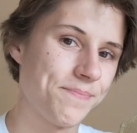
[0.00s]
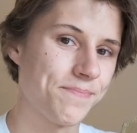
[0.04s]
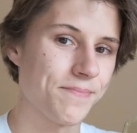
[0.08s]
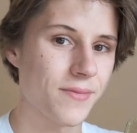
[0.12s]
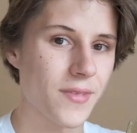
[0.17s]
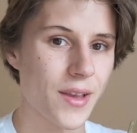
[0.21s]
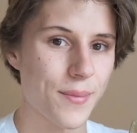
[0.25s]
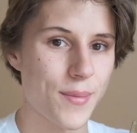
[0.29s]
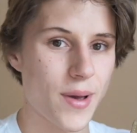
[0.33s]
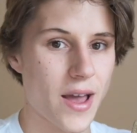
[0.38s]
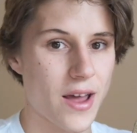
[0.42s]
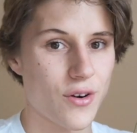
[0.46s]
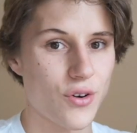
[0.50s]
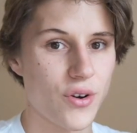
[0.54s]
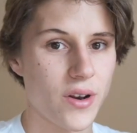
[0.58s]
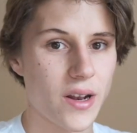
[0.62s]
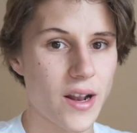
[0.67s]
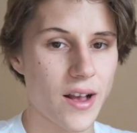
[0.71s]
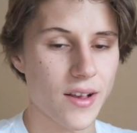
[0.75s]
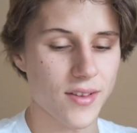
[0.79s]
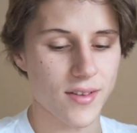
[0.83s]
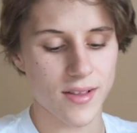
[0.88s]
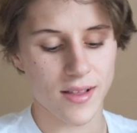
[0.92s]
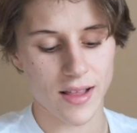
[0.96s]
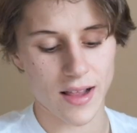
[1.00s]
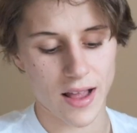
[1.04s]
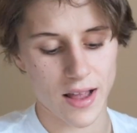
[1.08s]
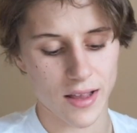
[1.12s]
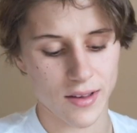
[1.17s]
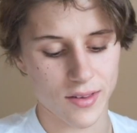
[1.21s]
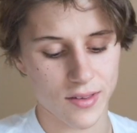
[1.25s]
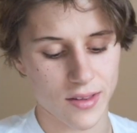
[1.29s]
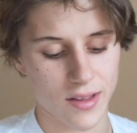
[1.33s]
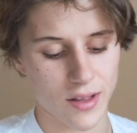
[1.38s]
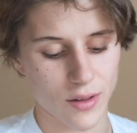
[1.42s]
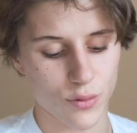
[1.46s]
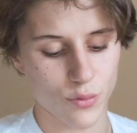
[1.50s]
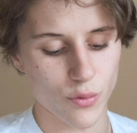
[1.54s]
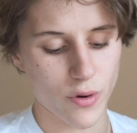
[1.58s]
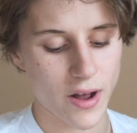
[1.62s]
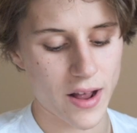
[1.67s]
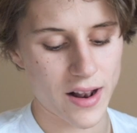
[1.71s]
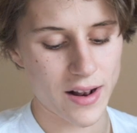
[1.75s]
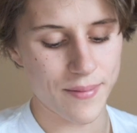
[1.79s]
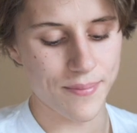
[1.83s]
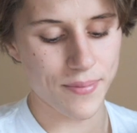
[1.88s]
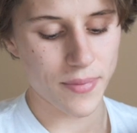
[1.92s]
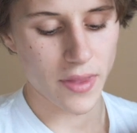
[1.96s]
The battery doesn't last that well.